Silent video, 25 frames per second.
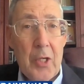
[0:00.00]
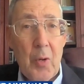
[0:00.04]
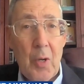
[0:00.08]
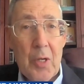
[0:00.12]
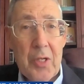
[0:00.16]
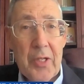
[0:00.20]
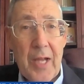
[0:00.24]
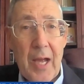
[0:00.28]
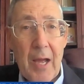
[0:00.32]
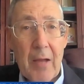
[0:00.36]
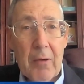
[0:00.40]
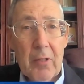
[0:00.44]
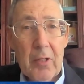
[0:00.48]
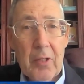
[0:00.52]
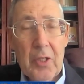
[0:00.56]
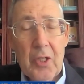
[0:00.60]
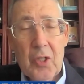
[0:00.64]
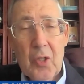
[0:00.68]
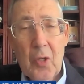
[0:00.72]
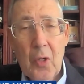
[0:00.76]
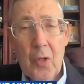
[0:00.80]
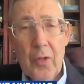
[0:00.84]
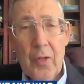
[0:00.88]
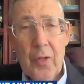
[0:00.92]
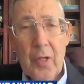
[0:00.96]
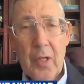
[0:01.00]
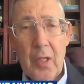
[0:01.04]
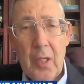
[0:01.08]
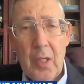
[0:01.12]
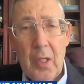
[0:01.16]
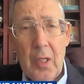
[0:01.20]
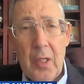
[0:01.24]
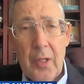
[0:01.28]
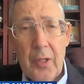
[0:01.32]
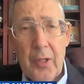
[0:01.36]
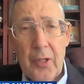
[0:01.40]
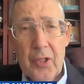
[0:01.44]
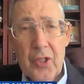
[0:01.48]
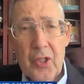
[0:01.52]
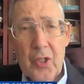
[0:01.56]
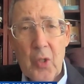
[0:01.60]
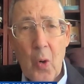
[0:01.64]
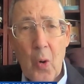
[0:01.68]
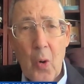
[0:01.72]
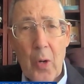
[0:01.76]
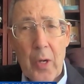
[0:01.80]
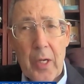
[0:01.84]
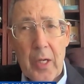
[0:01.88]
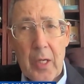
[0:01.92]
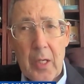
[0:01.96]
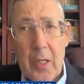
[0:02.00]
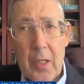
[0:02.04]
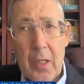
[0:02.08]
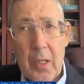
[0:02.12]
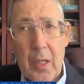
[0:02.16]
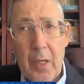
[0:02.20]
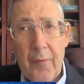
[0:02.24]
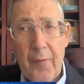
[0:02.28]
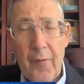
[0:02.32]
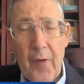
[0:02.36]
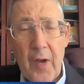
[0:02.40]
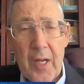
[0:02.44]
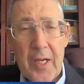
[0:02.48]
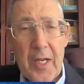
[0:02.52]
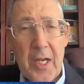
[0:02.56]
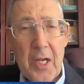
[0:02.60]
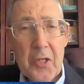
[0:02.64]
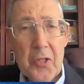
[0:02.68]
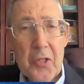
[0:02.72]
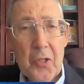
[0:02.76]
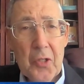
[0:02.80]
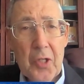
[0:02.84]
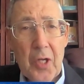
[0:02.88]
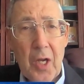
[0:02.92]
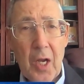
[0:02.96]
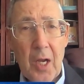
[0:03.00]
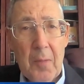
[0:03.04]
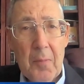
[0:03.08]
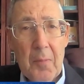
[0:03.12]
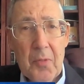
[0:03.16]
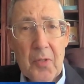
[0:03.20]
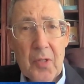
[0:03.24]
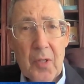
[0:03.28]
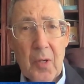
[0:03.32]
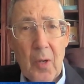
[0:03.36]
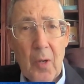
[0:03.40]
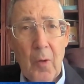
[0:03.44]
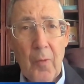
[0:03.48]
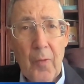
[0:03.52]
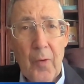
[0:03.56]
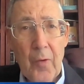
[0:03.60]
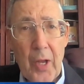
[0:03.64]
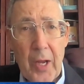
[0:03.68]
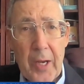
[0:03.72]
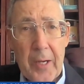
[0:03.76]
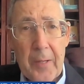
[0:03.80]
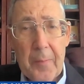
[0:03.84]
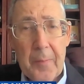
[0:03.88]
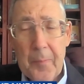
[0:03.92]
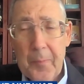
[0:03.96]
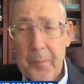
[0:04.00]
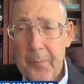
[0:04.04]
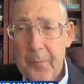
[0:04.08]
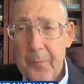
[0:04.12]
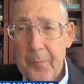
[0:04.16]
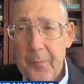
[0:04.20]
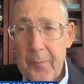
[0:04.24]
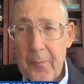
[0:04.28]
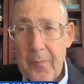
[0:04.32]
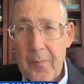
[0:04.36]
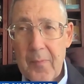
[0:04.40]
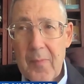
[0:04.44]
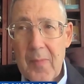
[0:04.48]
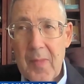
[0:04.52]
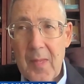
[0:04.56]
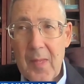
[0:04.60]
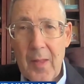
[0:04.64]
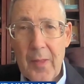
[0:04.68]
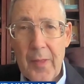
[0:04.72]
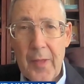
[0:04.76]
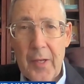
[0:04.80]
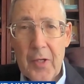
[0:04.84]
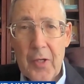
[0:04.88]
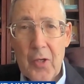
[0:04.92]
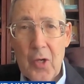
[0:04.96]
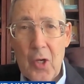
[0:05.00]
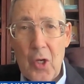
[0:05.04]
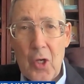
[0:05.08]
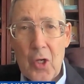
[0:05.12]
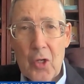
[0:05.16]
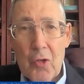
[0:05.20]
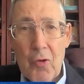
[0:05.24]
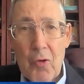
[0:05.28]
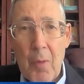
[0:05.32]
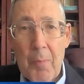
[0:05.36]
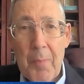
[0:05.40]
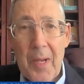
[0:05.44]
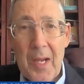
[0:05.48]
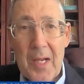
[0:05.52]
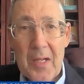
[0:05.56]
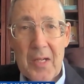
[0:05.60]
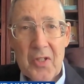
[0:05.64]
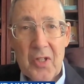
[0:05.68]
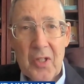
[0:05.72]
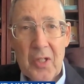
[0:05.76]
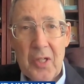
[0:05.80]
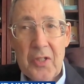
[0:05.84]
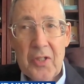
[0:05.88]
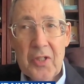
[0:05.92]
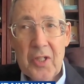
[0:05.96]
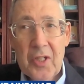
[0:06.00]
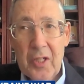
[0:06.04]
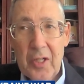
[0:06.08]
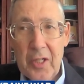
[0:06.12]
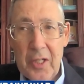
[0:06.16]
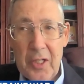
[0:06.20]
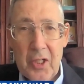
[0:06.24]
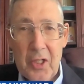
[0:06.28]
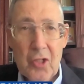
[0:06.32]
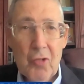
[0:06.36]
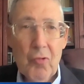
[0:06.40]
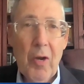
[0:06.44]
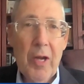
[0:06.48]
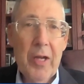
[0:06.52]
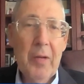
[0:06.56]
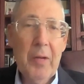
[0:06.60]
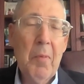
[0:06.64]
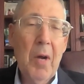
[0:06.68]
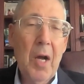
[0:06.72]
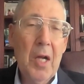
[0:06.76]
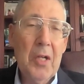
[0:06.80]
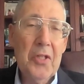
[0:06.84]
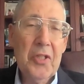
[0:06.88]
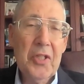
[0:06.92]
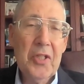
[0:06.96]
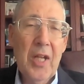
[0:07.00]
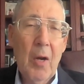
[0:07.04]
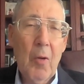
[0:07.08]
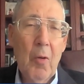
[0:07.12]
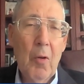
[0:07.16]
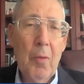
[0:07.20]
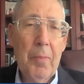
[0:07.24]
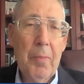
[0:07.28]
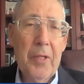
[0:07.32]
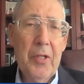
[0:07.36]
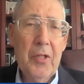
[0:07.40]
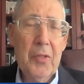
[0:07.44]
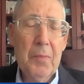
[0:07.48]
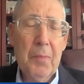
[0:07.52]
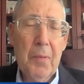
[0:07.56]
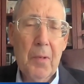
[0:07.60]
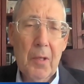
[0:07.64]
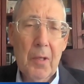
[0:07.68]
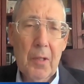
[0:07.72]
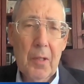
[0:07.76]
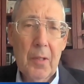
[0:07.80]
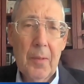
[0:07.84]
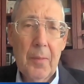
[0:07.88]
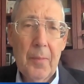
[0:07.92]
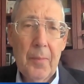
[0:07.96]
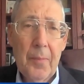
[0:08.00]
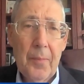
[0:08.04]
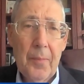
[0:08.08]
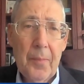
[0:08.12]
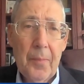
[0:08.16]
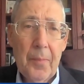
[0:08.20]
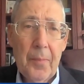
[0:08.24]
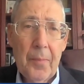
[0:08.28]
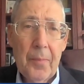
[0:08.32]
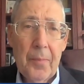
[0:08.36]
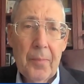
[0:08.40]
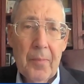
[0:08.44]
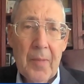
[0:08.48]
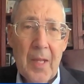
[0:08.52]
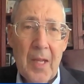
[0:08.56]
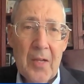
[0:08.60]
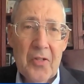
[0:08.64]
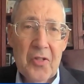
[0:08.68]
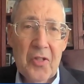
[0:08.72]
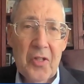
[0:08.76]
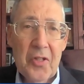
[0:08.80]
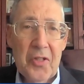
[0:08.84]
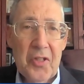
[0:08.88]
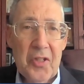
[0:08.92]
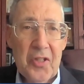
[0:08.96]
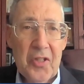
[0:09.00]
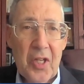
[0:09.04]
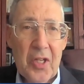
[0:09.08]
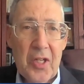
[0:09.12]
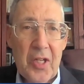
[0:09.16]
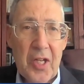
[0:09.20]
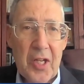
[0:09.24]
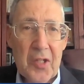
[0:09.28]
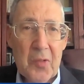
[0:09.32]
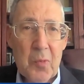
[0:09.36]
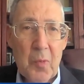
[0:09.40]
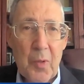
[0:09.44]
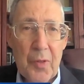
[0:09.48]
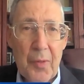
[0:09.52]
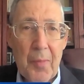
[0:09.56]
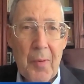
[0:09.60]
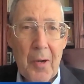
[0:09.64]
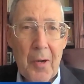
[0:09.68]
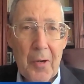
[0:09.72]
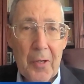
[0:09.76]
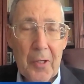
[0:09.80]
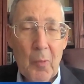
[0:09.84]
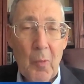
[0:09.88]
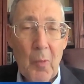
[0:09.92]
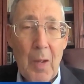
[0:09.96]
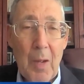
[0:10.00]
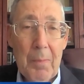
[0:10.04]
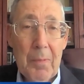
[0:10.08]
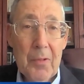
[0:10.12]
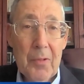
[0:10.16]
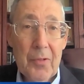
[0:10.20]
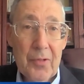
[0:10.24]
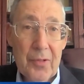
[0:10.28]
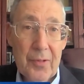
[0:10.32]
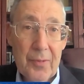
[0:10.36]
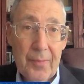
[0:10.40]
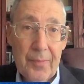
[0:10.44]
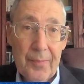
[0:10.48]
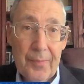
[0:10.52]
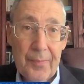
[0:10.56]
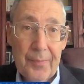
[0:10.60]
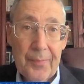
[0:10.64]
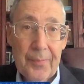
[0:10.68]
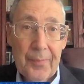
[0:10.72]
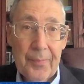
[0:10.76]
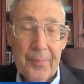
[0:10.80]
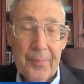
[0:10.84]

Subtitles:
And you undoubtedly saw the story in the Financial Times overnight that Trump asked Zelensky, could he strike Moscow or Petersburg? And Zelensky said yes, with American weapons.